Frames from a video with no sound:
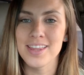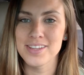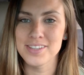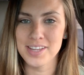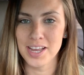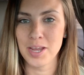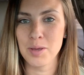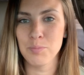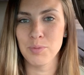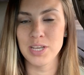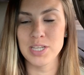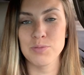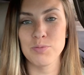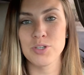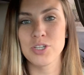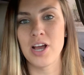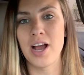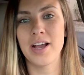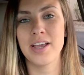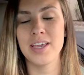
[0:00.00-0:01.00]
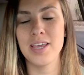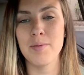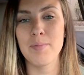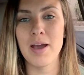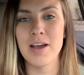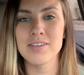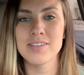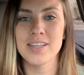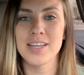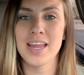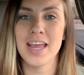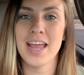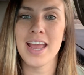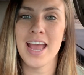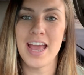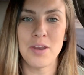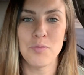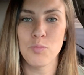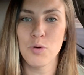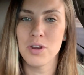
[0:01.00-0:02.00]
The second place we're talking about today,
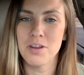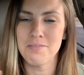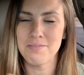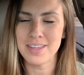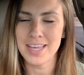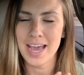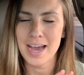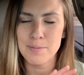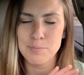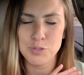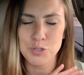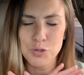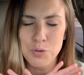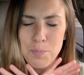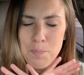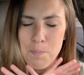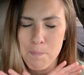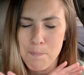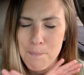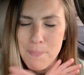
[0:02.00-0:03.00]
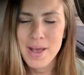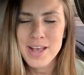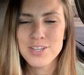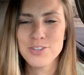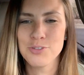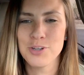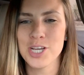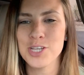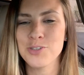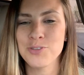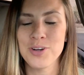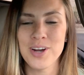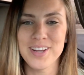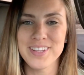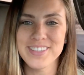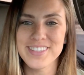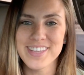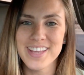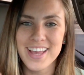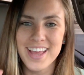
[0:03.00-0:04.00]
and one of the absolute best
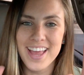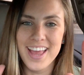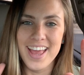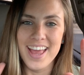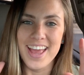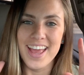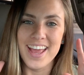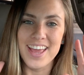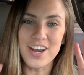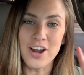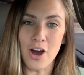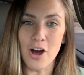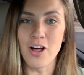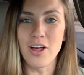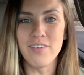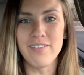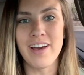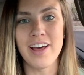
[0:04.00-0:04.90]
restaurants in all of